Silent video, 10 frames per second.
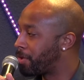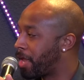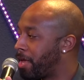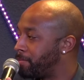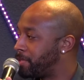
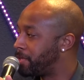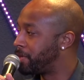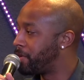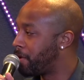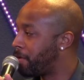claimed to
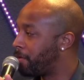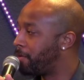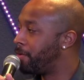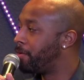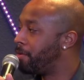know
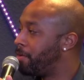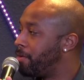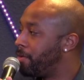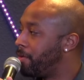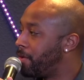
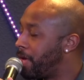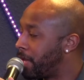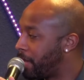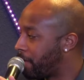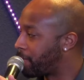
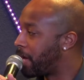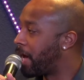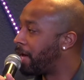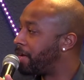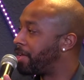and love
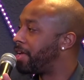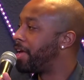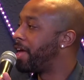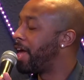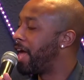God,
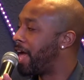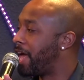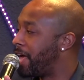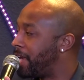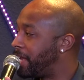
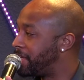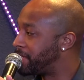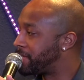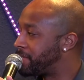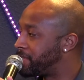and
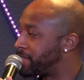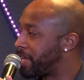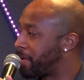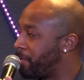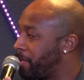it's just
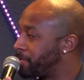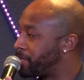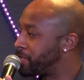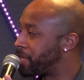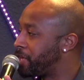like one of those
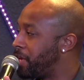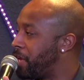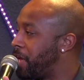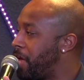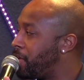things. It's like,
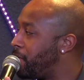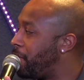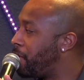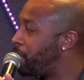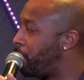
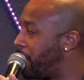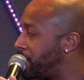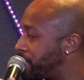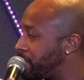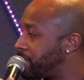and then you
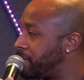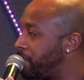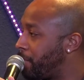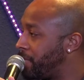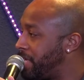witness,
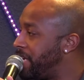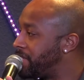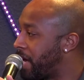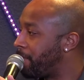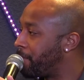the
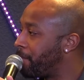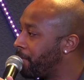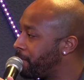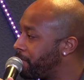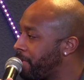deeds out in the
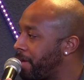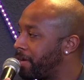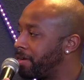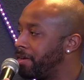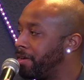world, and you're
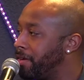like,